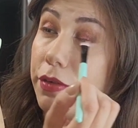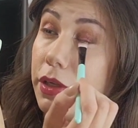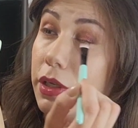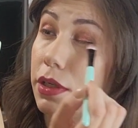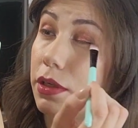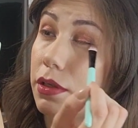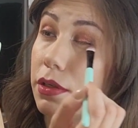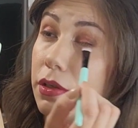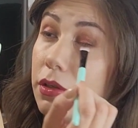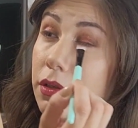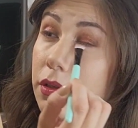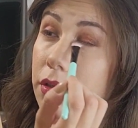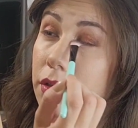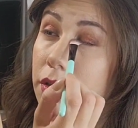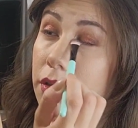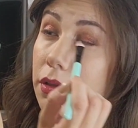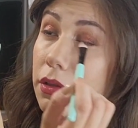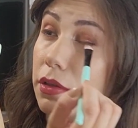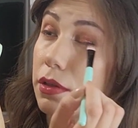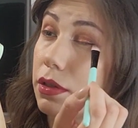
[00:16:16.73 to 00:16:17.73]
it,
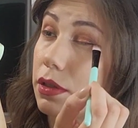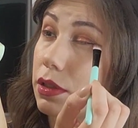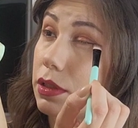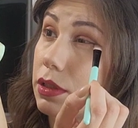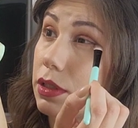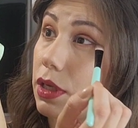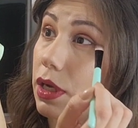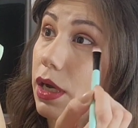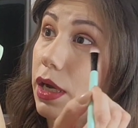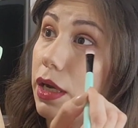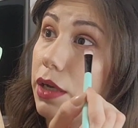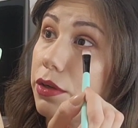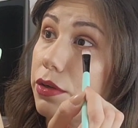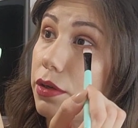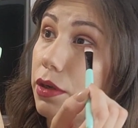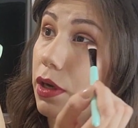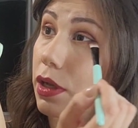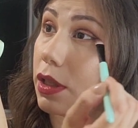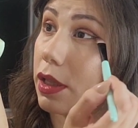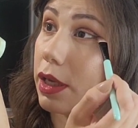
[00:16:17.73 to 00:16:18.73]
because I do
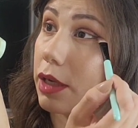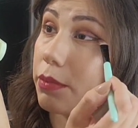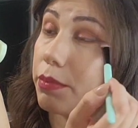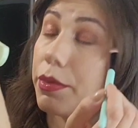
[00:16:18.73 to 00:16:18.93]
not like